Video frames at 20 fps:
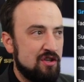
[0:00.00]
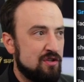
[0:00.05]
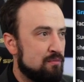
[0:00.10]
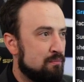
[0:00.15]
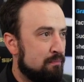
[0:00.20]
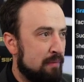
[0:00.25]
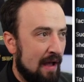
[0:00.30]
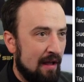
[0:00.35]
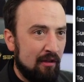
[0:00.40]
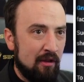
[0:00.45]

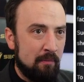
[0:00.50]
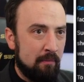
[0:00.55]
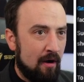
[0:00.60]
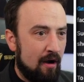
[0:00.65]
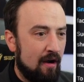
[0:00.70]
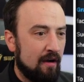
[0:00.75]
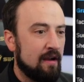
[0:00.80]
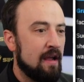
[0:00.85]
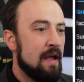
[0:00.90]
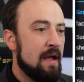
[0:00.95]
she's
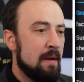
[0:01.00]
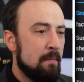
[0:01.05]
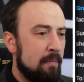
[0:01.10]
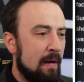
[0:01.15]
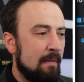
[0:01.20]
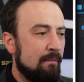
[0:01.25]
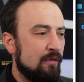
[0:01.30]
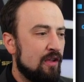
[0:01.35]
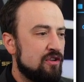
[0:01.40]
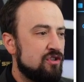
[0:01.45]
Bellabog,
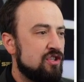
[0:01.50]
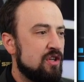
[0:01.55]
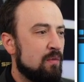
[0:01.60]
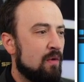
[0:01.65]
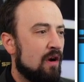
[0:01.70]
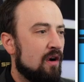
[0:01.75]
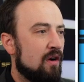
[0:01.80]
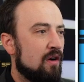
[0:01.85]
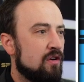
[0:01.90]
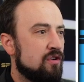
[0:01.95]
but let's see
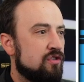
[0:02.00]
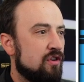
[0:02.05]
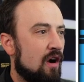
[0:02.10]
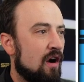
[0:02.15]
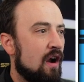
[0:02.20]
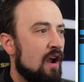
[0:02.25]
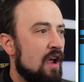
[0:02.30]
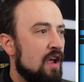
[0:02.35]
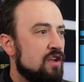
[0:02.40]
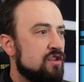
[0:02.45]
what hers
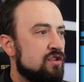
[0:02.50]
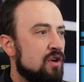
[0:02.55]
are.